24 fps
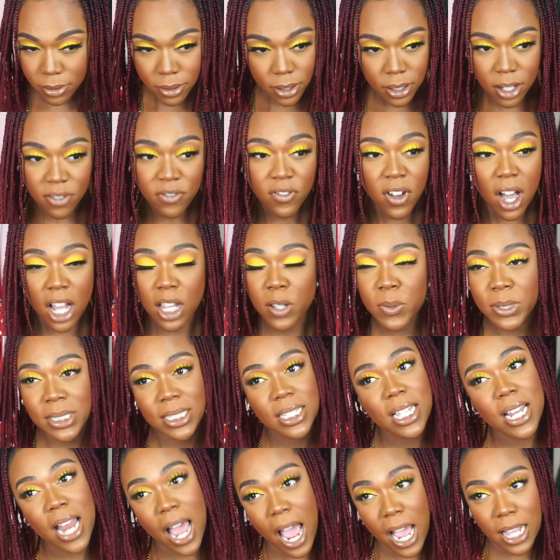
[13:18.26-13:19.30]
the followers
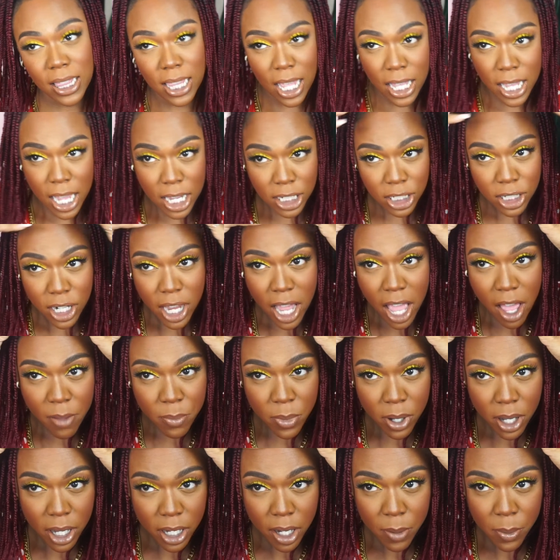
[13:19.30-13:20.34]
that I think I should have,
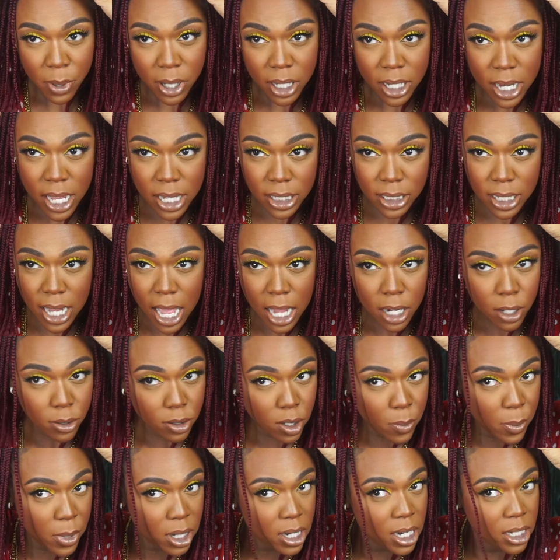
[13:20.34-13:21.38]
honey, but that's not up
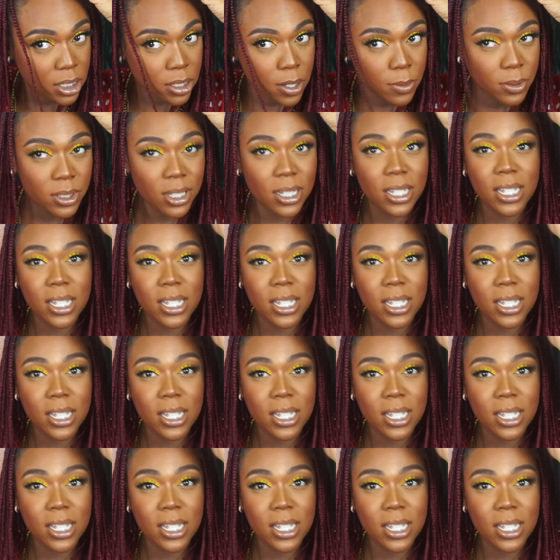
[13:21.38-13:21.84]
to me, that's up to